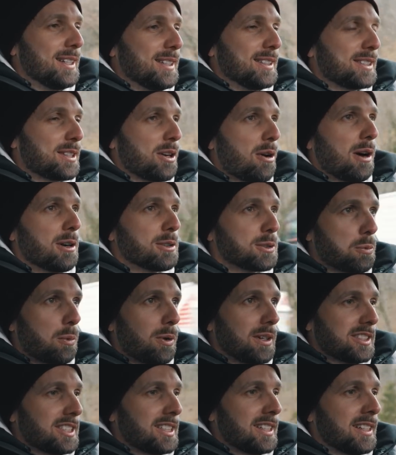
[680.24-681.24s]
So I was
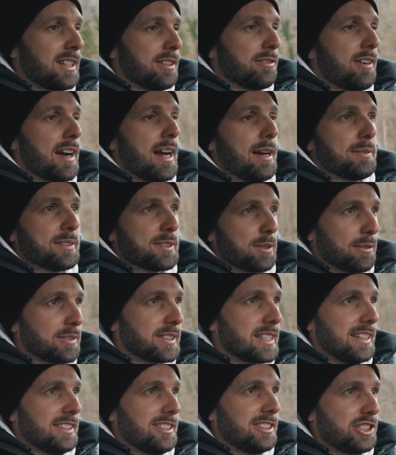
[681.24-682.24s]
watching the revs,
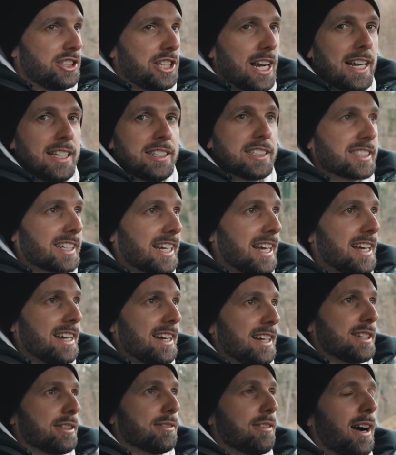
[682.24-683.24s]
obviously, to change
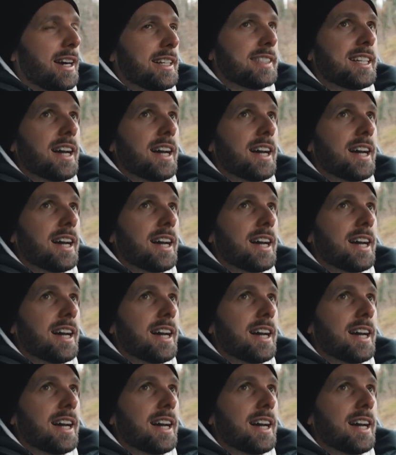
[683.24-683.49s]
gear at the right